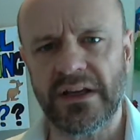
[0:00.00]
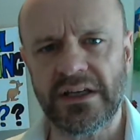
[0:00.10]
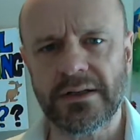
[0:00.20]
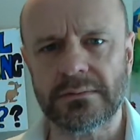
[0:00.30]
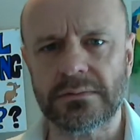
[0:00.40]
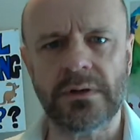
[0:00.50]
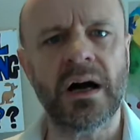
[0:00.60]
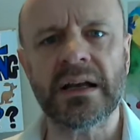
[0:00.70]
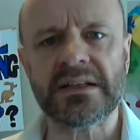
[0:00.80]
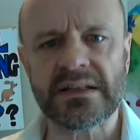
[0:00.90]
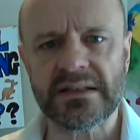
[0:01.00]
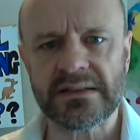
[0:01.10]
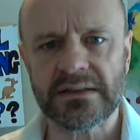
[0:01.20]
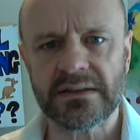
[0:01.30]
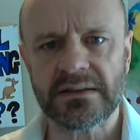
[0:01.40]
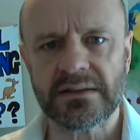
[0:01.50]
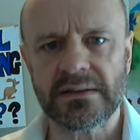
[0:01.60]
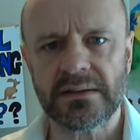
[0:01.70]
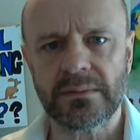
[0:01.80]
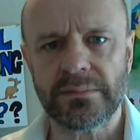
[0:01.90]
equal rights.
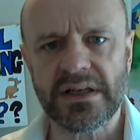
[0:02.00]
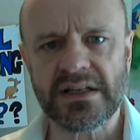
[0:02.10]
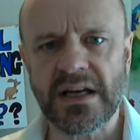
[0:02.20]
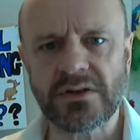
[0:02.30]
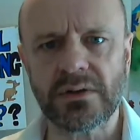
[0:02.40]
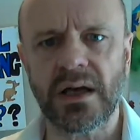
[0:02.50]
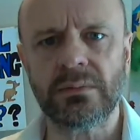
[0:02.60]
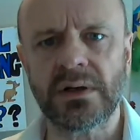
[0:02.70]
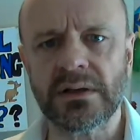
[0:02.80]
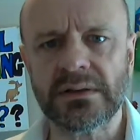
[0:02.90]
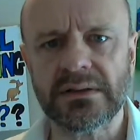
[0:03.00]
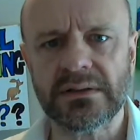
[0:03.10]
Because that's all I want.